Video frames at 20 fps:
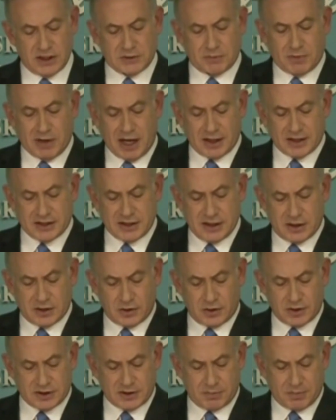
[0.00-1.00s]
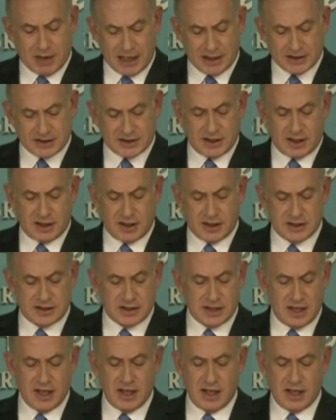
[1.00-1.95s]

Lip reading: policy towards the Palestinians